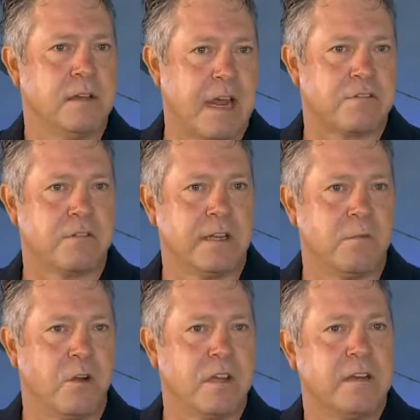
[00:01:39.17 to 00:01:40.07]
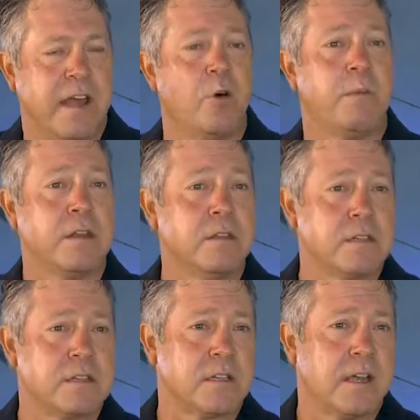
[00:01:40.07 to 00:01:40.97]
naturally wanting to help
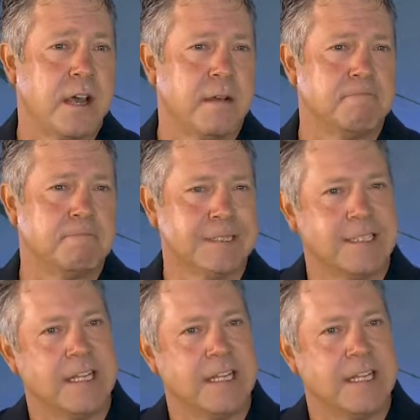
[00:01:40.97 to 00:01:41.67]
others. Um,